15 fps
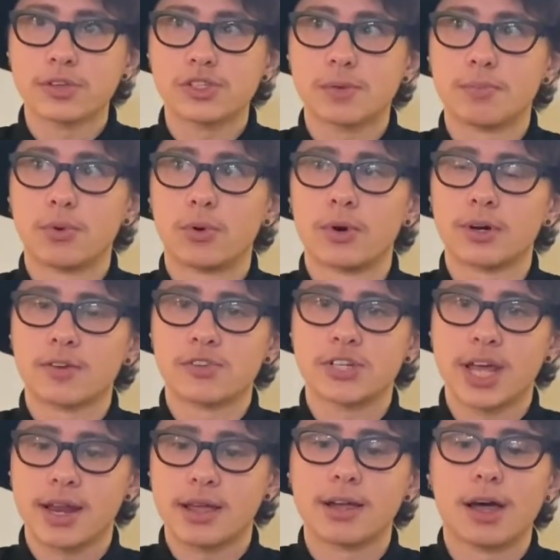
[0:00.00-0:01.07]
support of
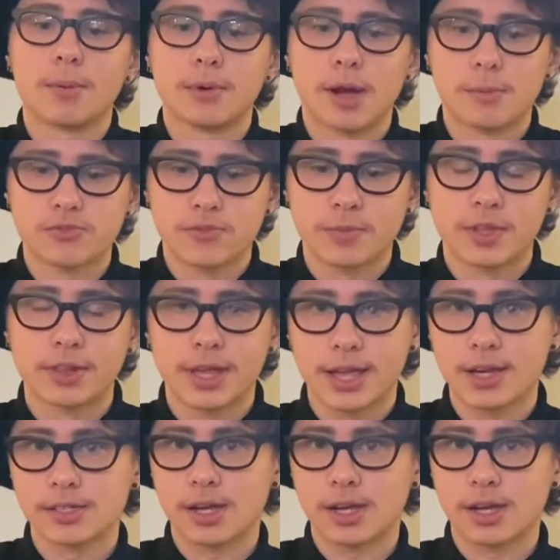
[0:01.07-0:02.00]
standing up comes from the legs.